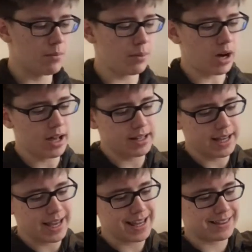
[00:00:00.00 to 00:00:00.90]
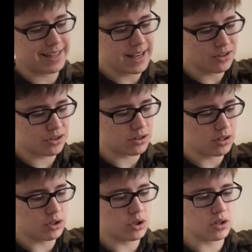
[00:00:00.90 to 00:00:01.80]
But this,
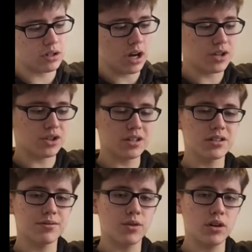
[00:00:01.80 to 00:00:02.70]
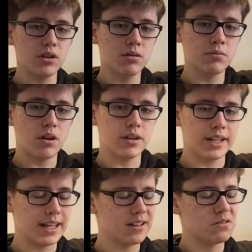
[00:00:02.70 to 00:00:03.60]
you can adjust the volume on
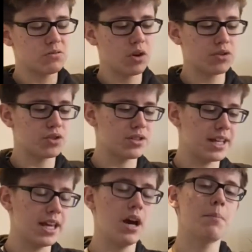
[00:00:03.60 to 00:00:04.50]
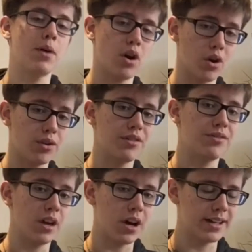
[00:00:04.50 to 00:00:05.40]
here, not just here, but on the
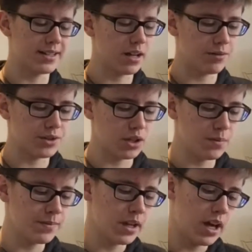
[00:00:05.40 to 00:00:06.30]
VR itself too.